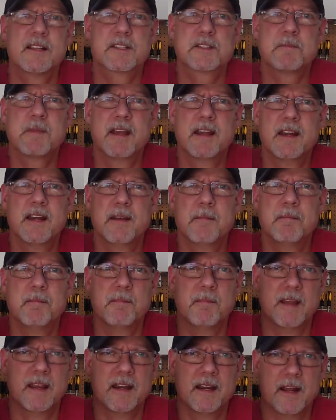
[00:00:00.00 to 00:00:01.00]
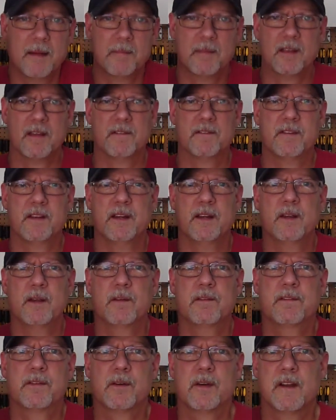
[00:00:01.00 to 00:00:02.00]
this may not be a
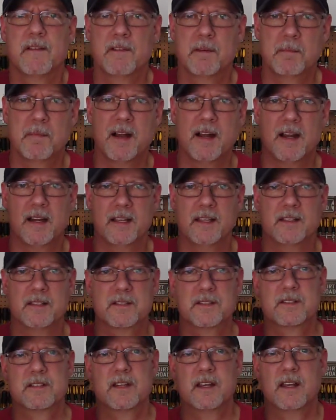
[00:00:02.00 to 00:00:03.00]
video for everybody.